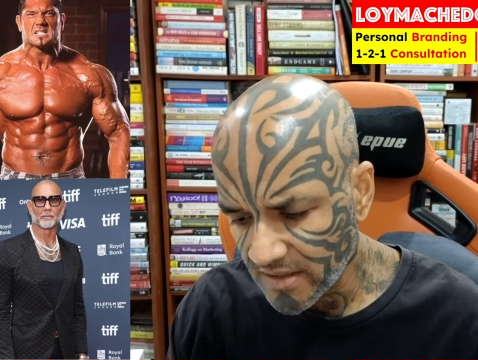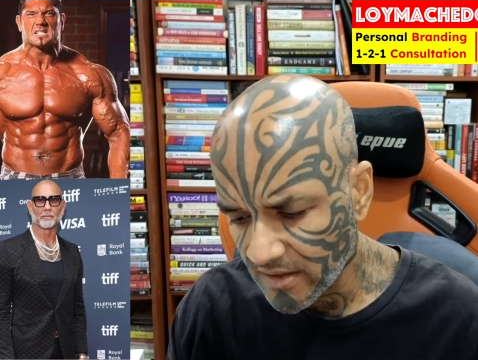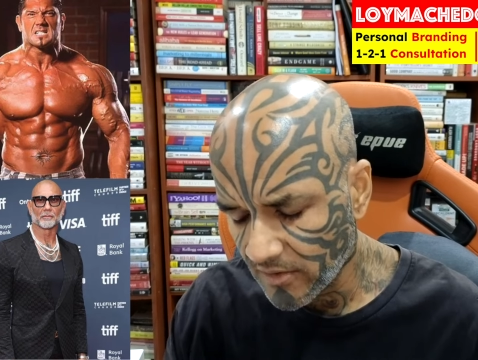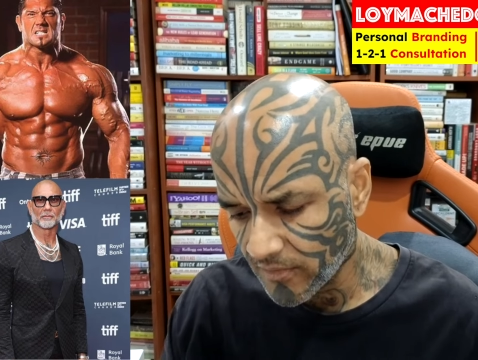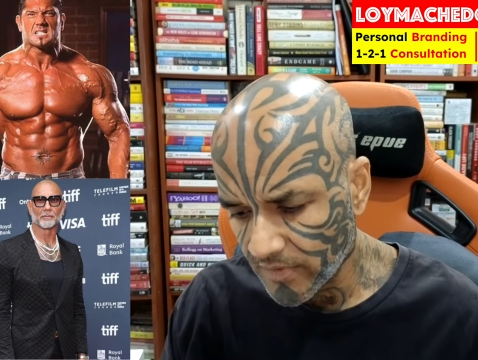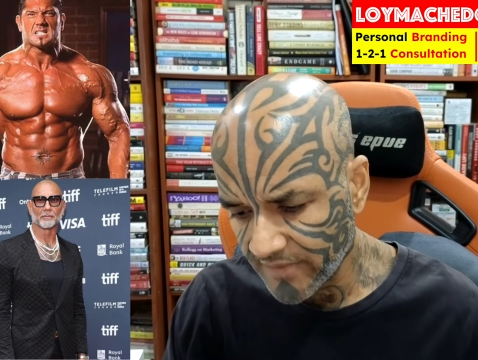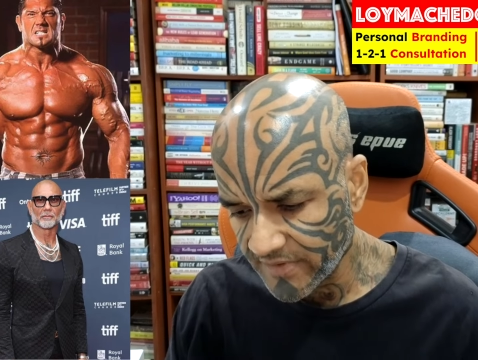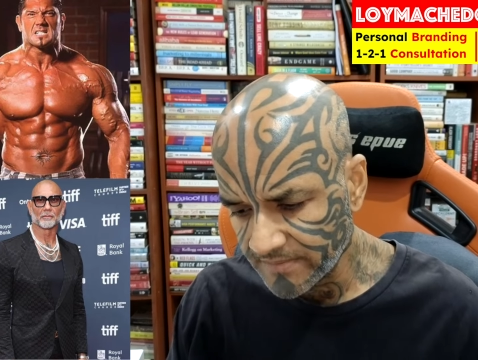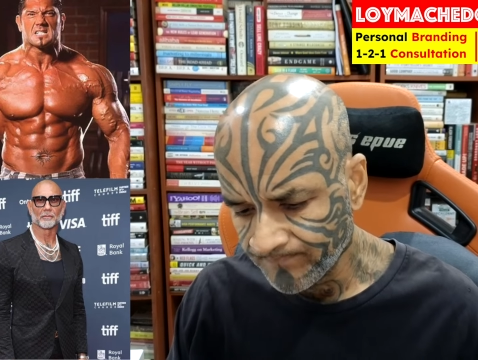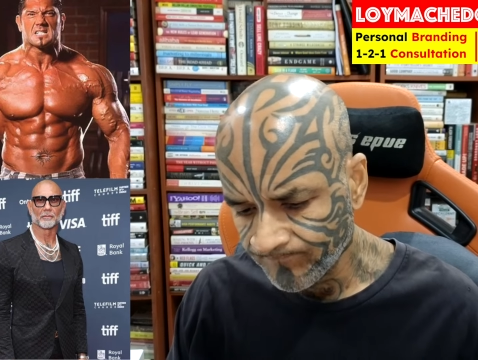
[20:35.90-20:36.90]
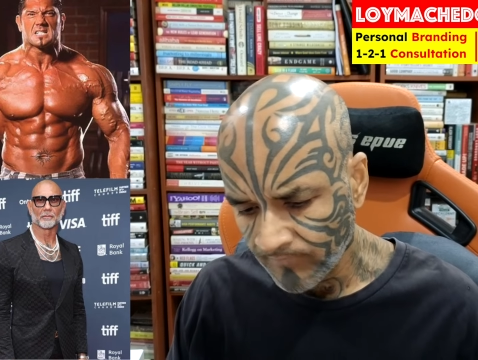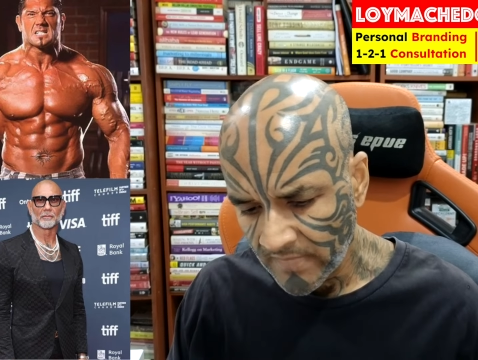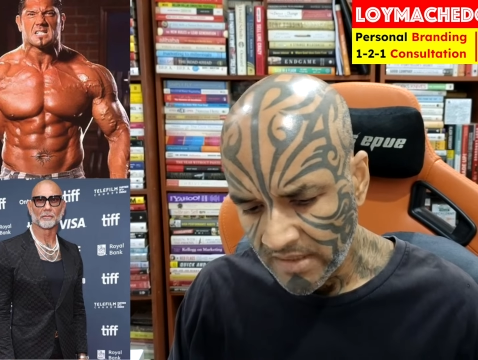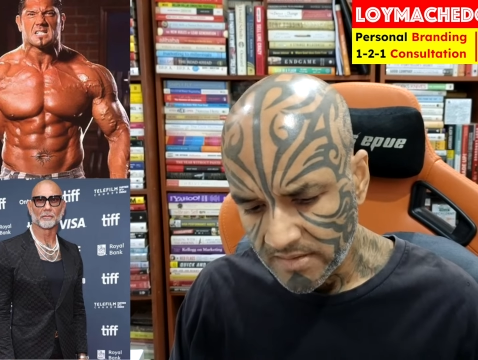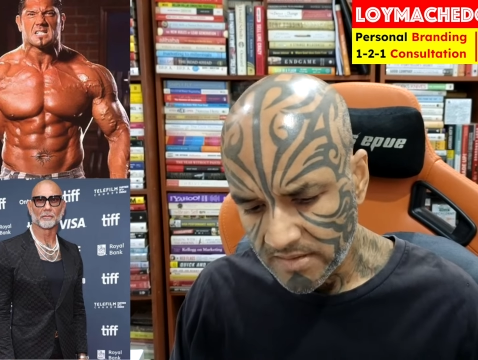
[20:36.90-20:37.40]
Speaker 1: or whatever.
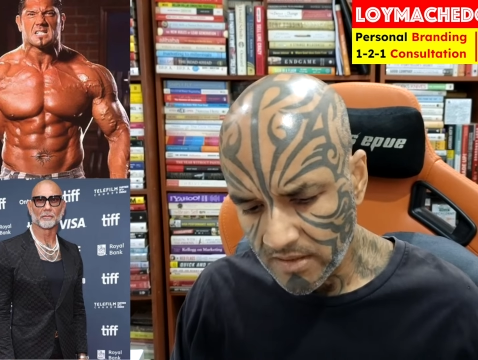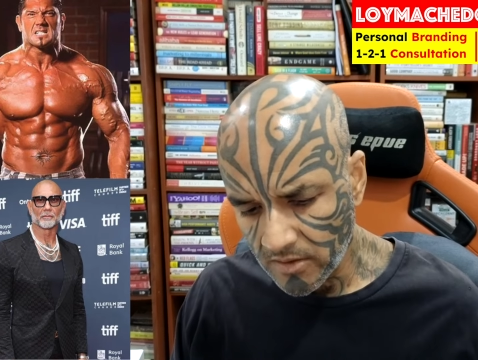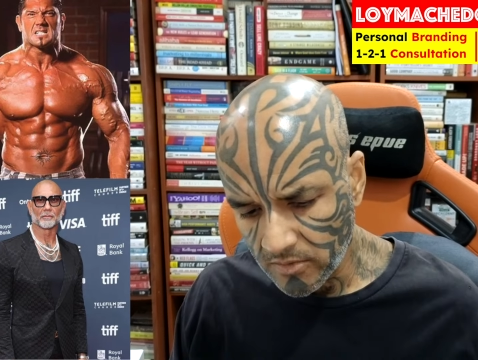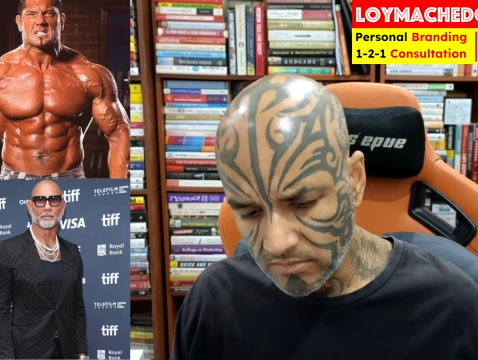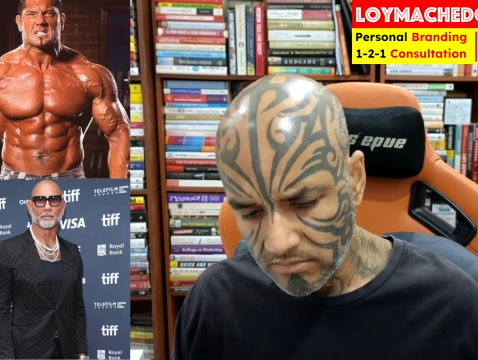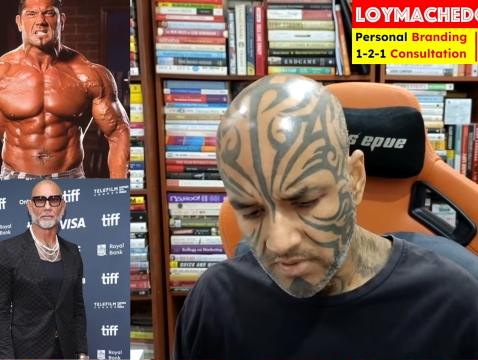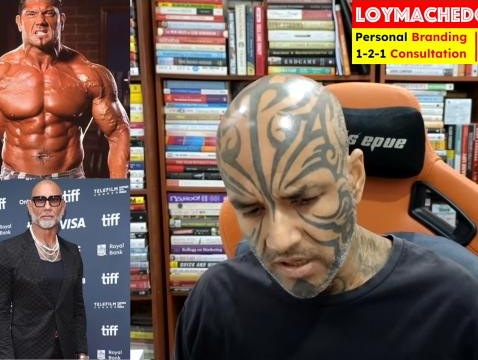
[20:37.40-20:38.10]
So,